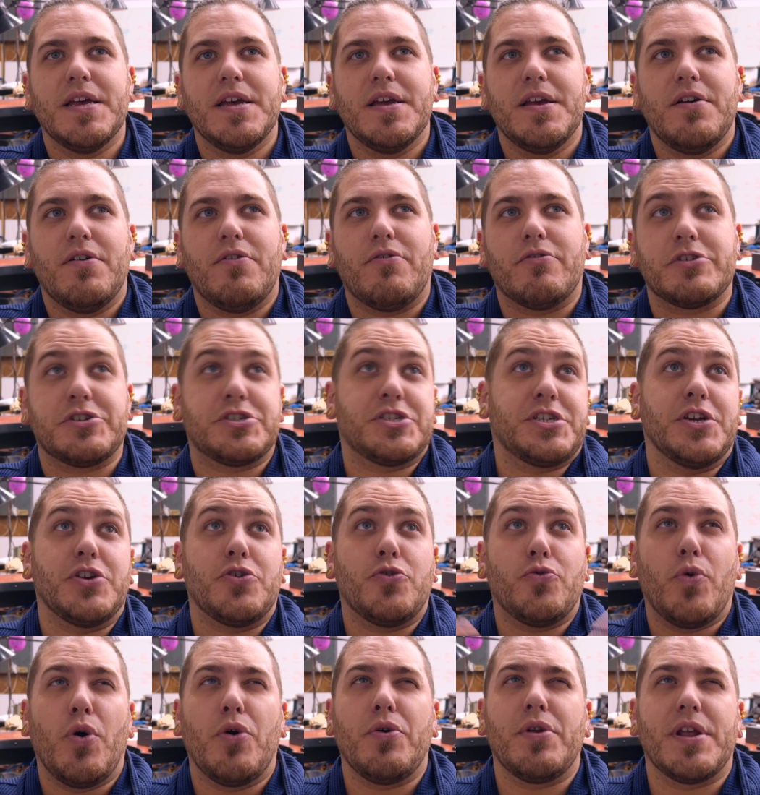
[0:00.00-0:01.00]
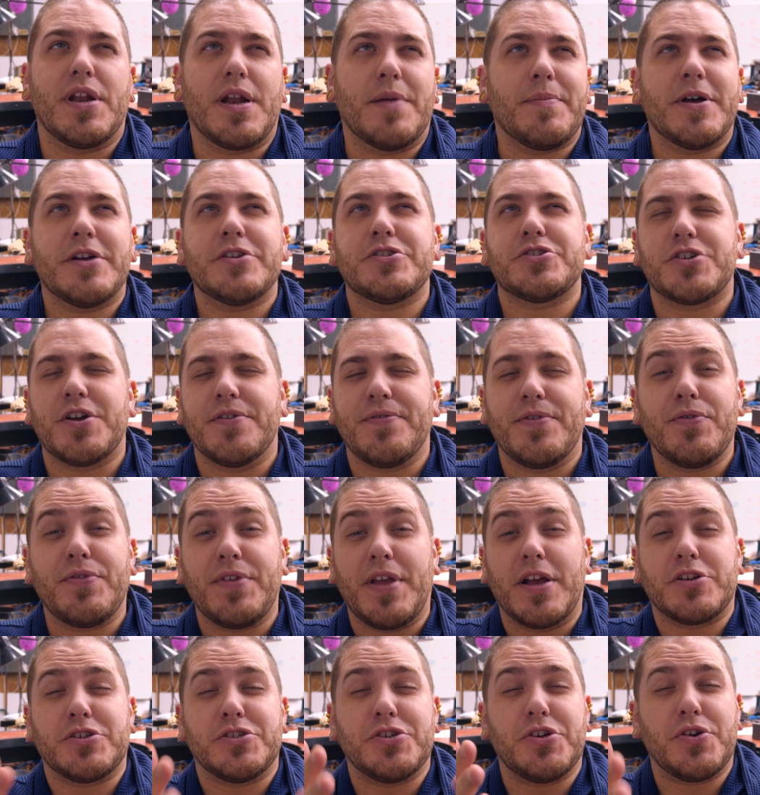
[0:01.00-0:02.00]
or she quoted, I'm not sure if it was
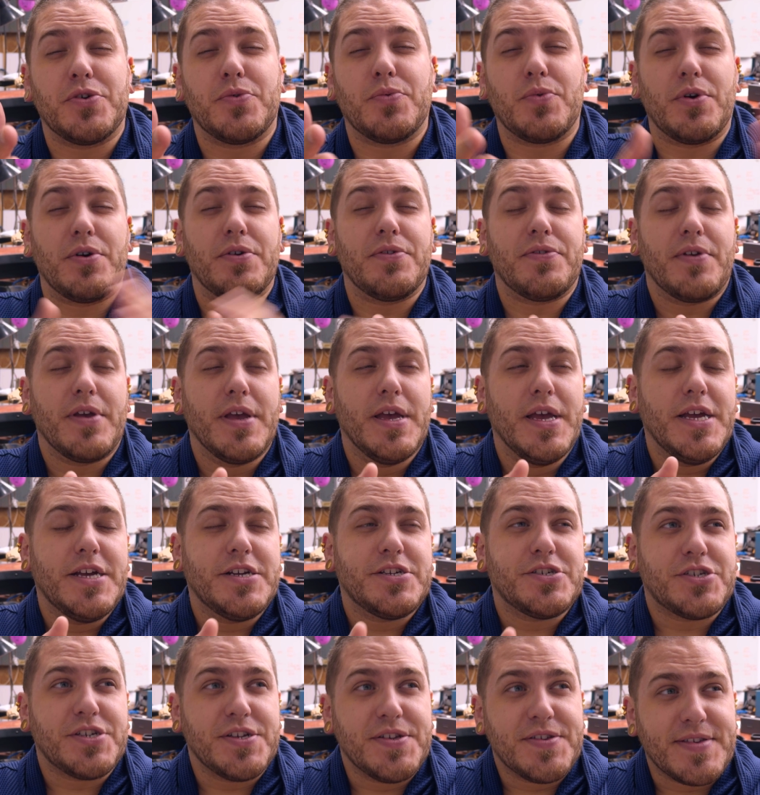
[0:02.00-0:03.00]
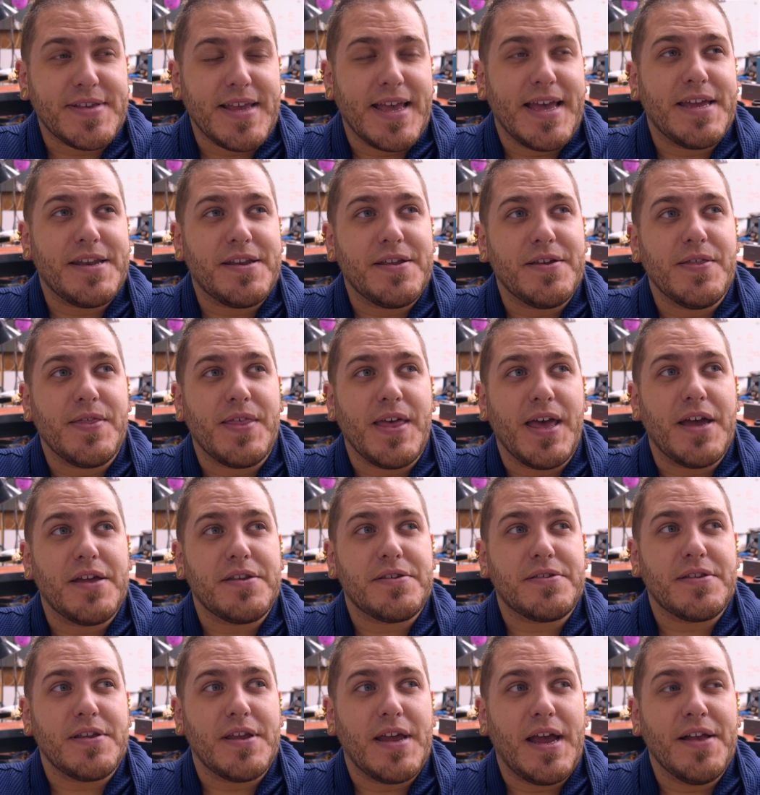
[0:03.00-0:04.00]
actually her words. She said that
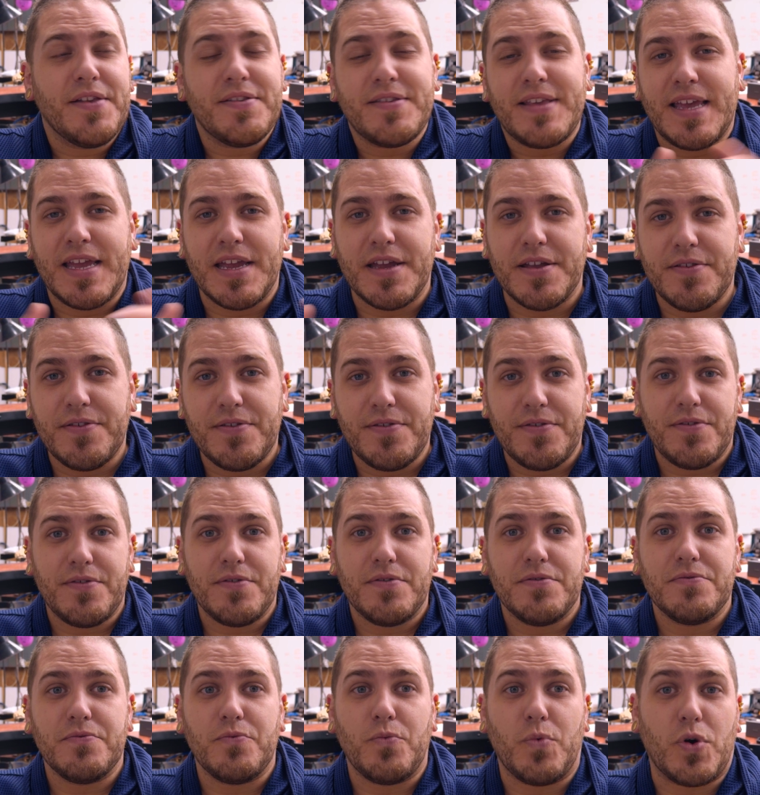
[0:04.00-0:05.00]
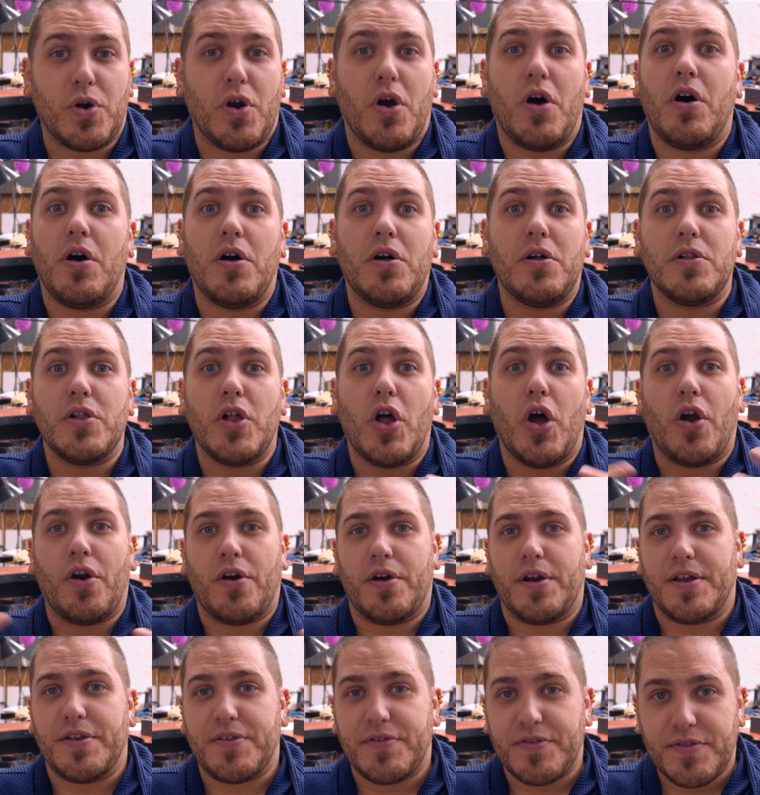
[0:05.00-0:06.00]
as kids, we're all
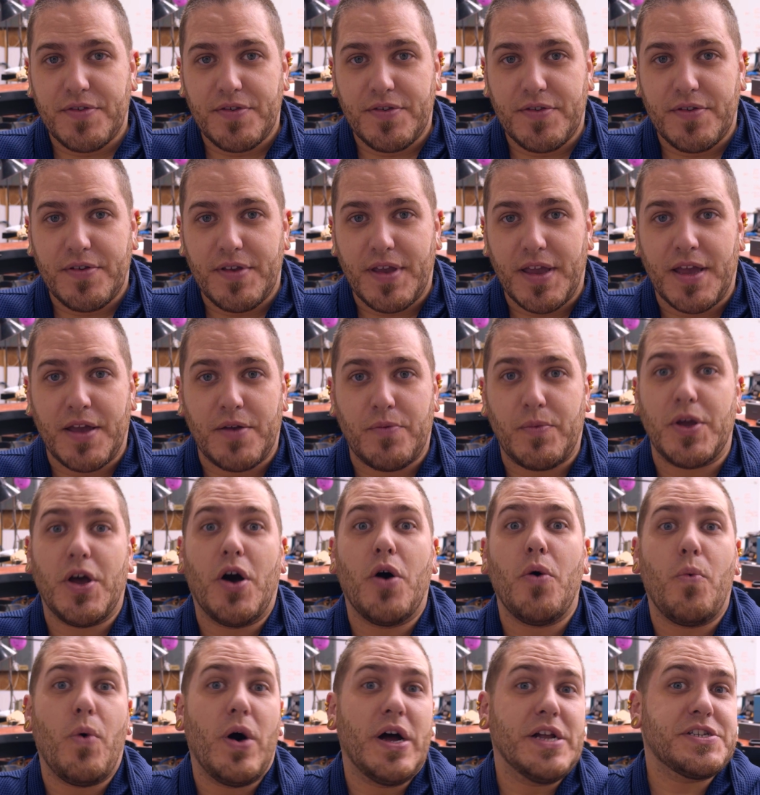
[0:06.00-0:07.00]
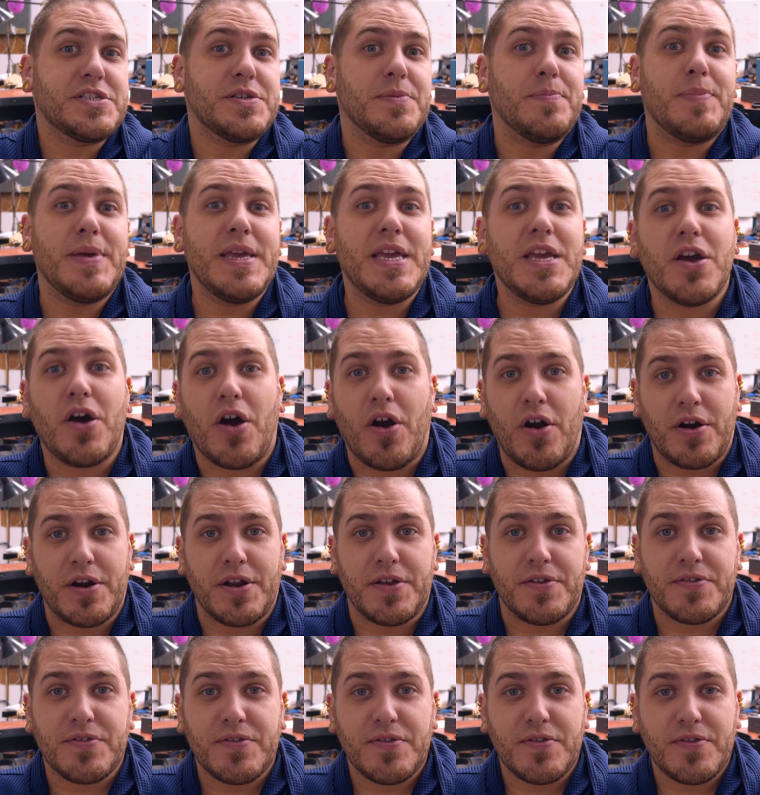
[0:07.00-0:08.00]
artists and we all want to be
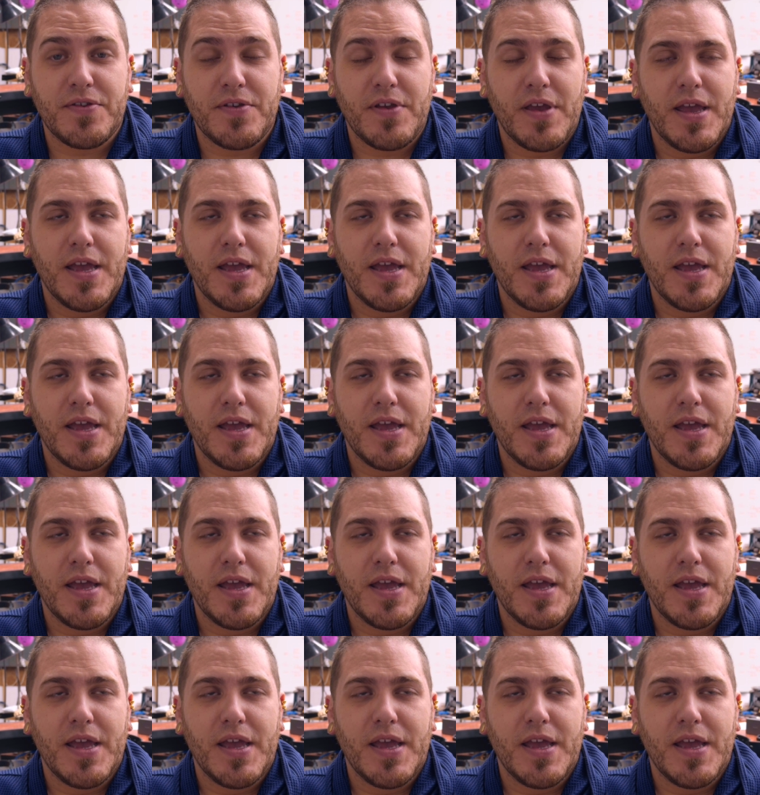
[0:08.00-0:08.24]
artists.